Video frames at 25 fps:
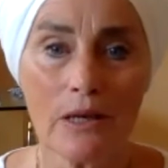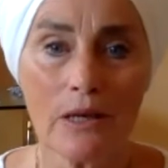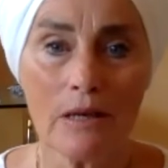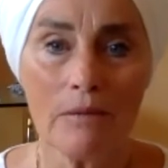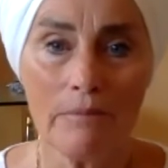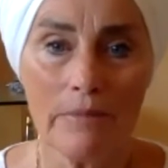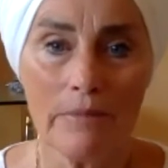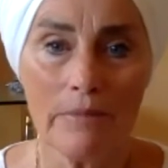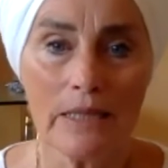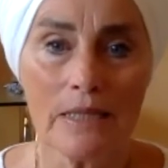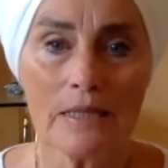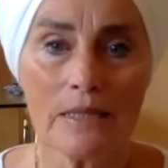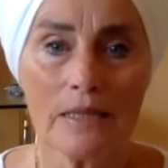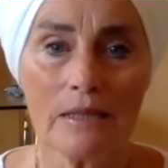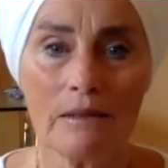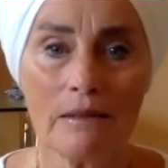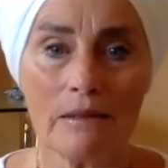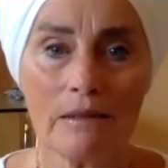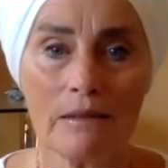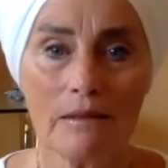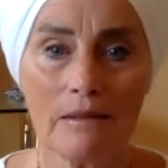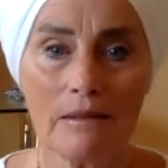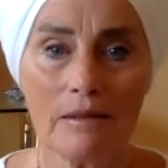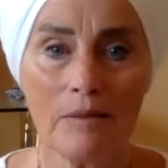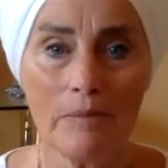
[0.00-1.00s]
amazing
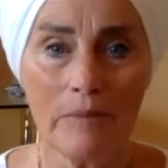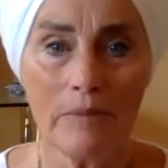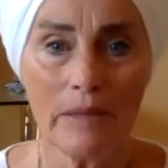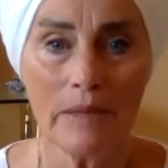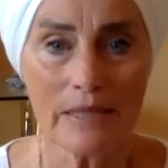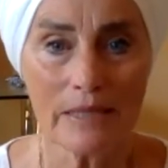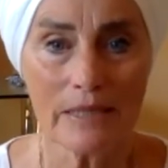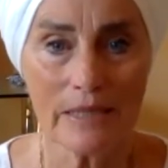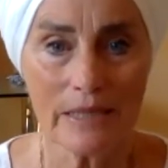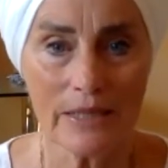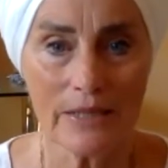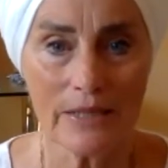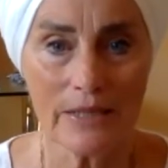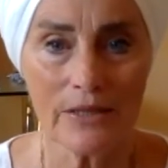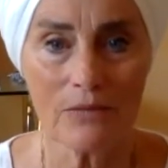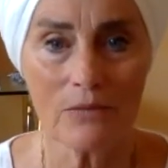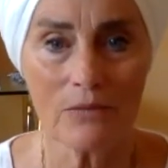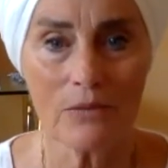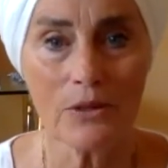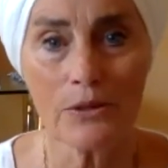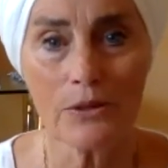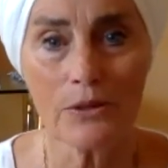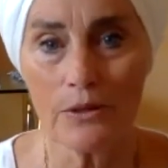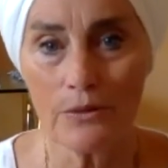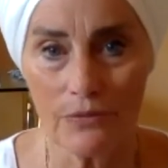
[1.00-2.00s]
meditation
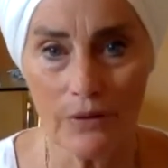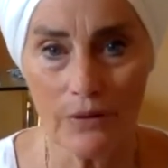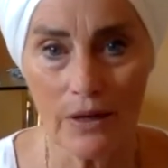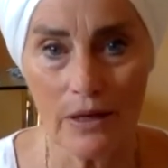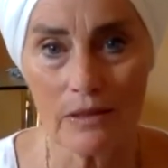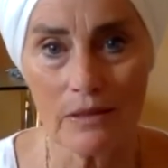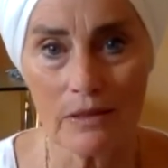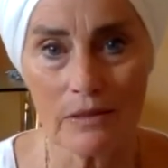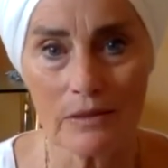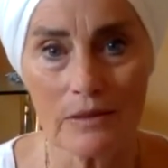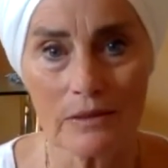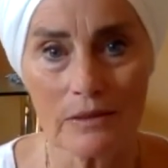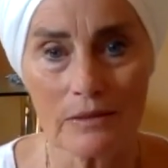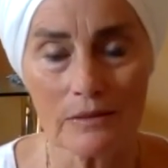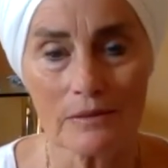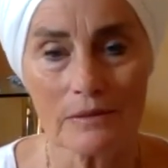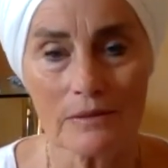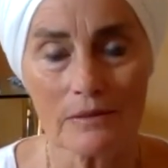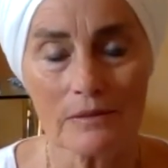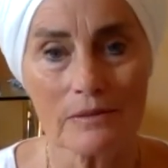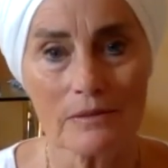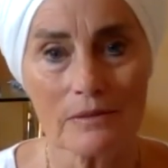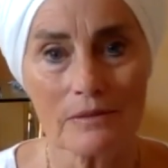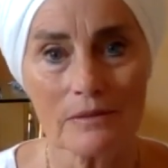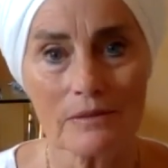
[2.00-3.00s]
with her father.
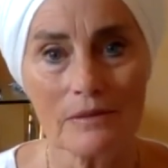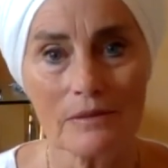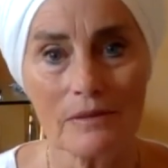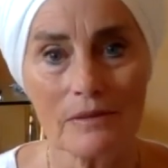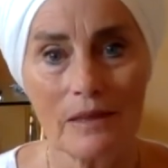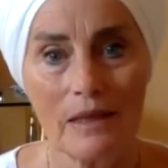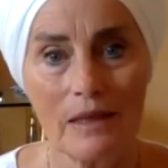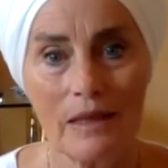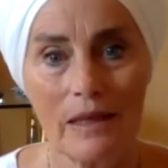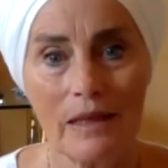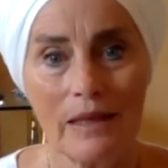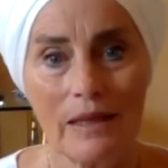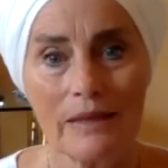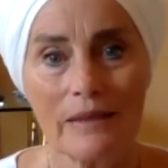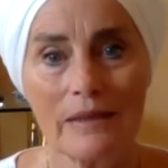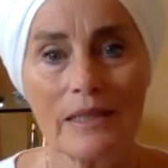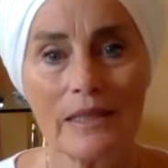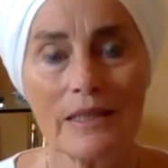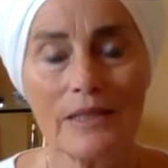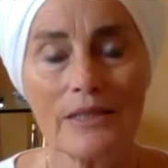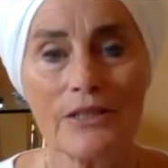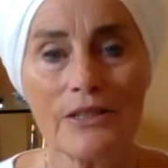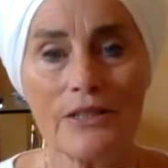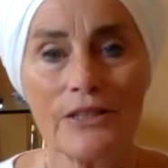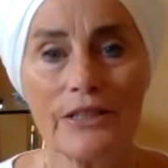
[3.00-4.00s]

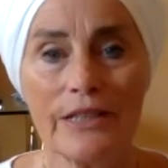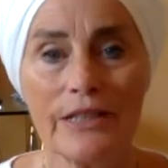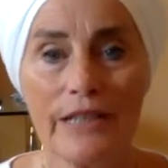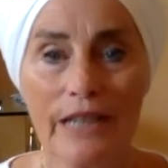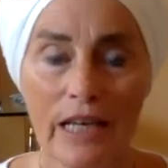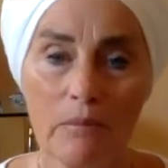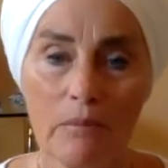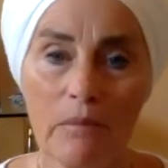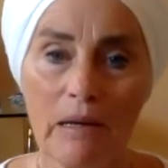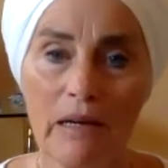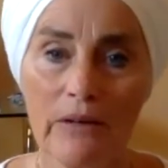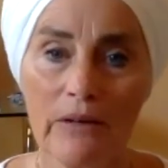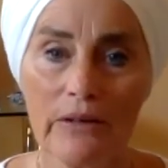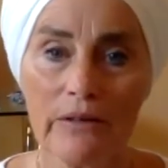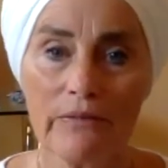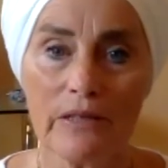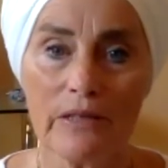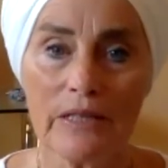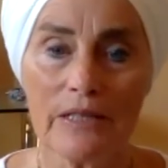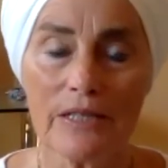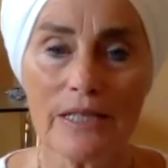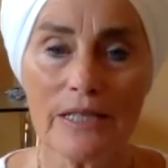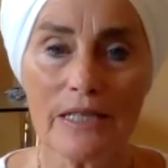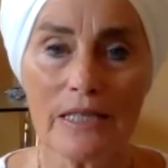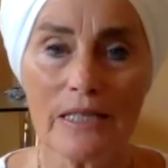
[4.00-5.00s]
that she came out of,
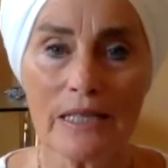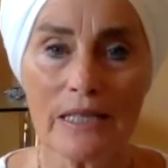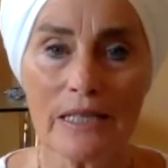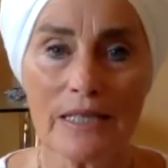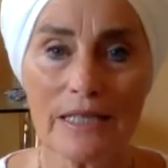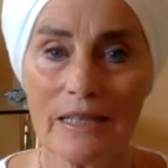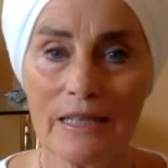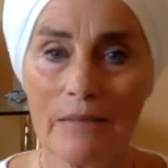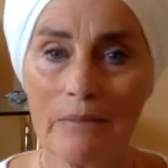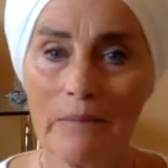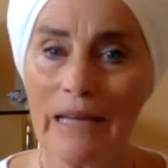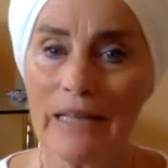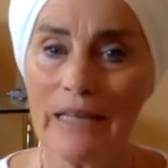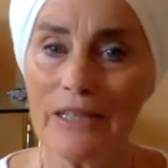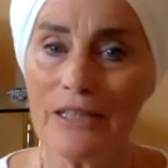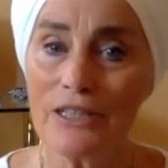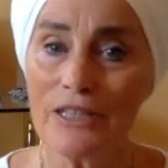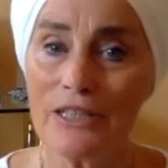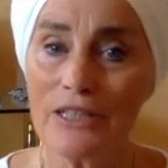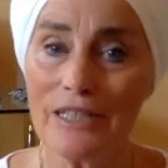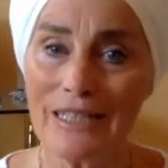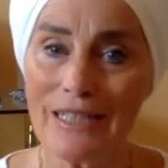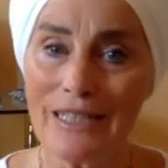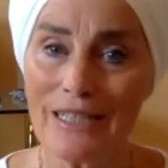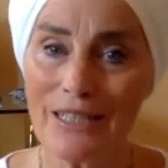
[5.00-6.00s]
and she said to him, and
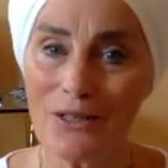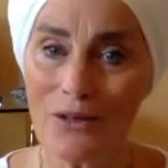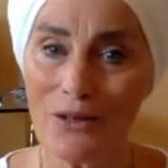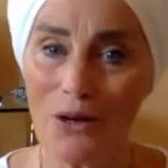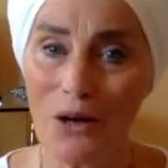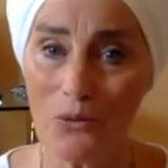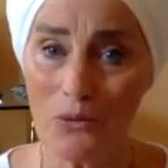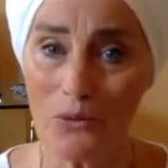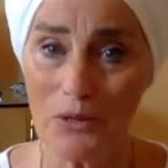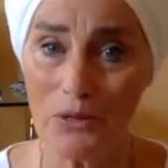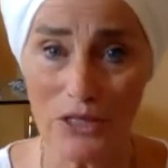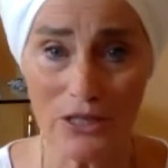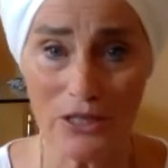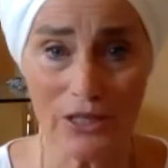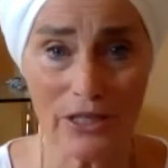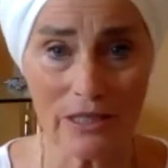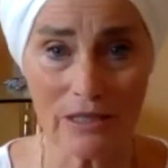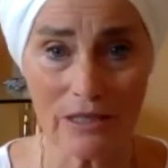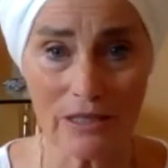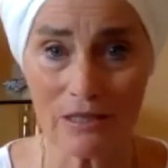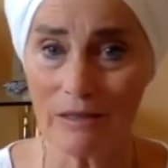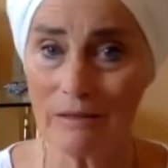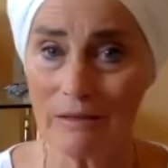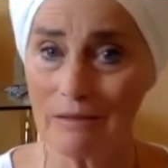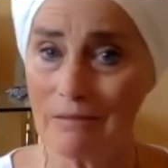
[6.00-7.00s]
she didn't always
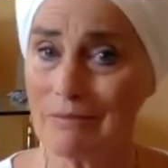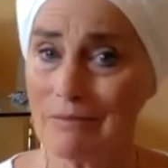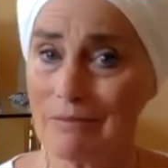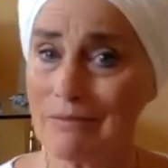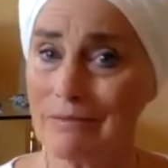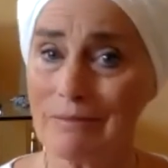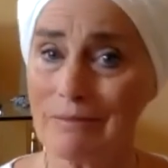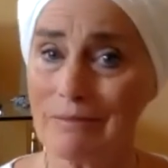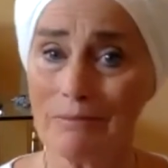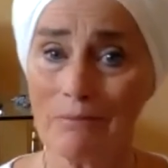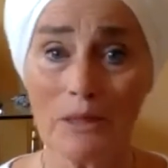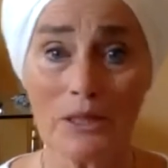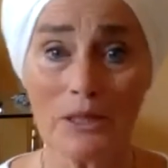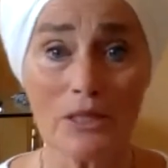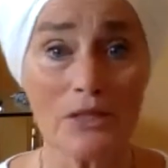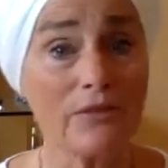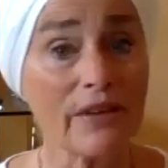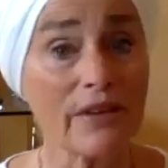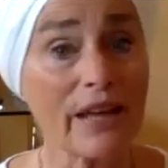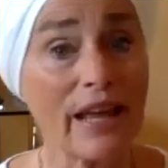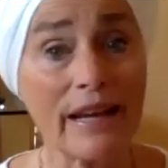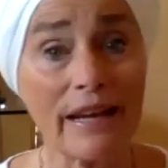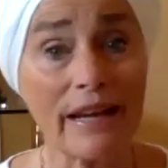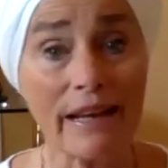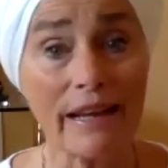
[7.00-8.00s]
share much of
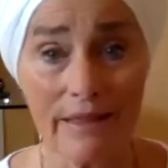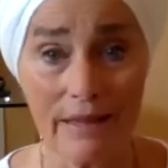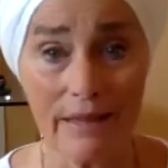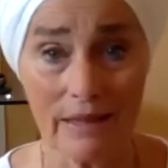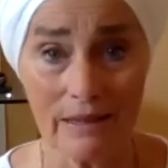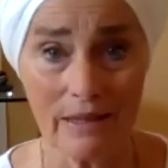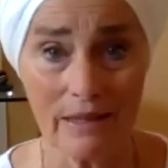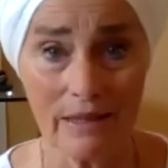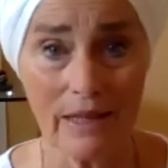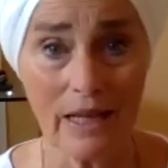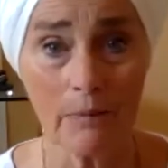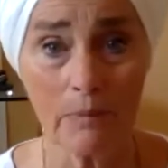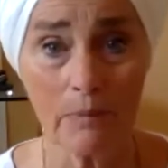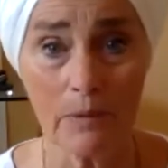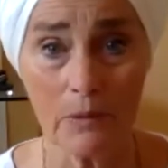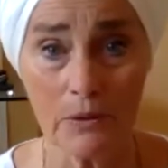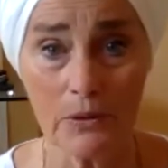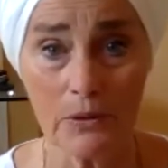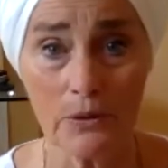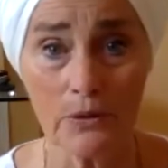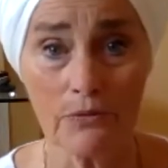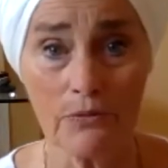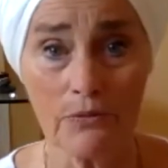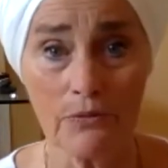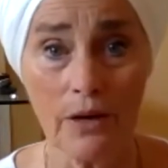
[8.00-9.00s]
anything that happened with
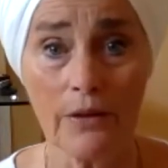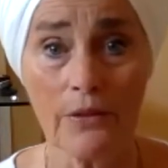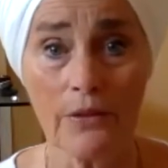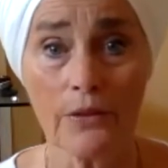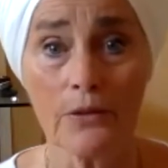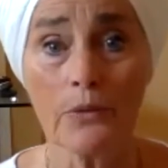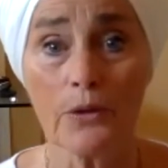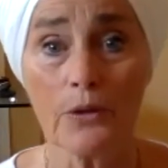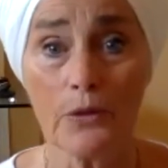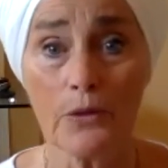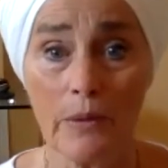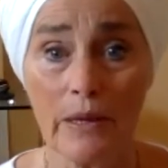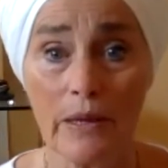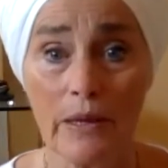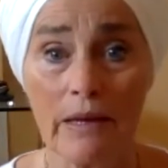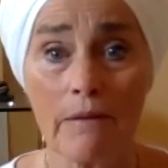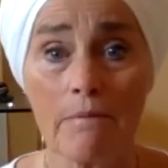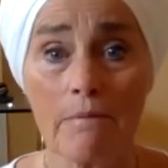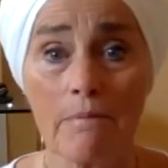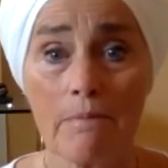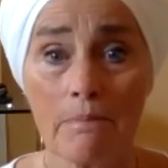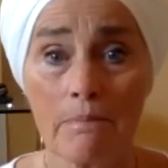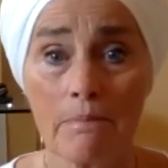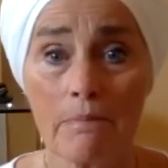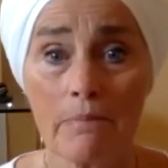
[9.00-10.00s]
her father with me
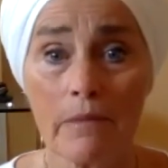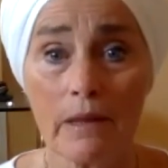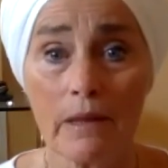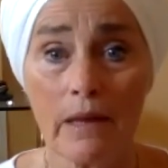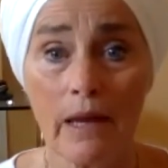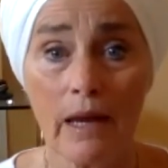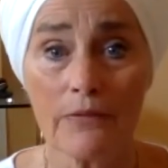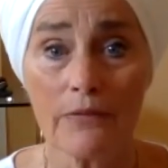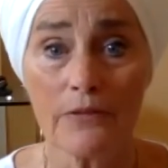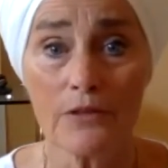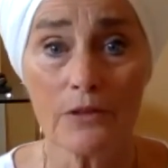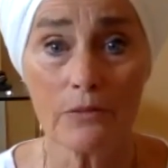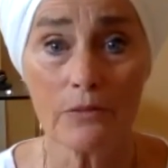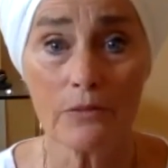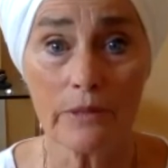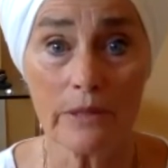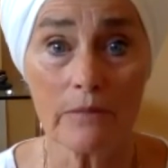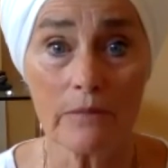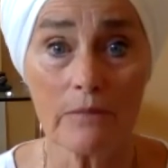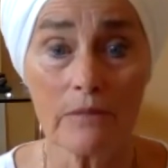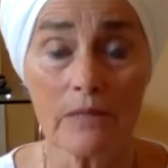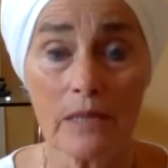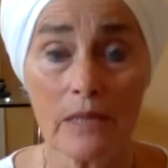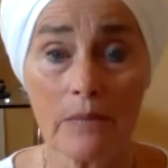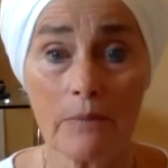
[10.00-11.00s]
after we
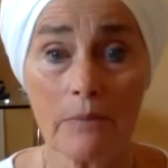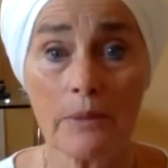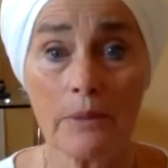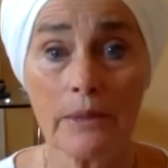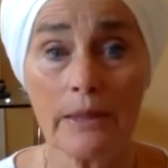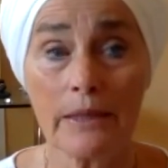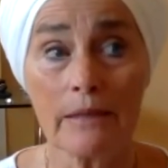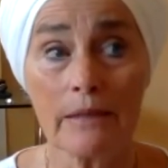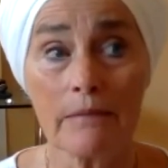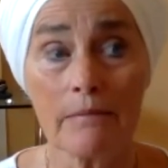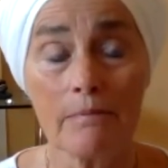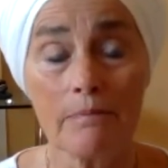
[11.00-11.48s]
separated.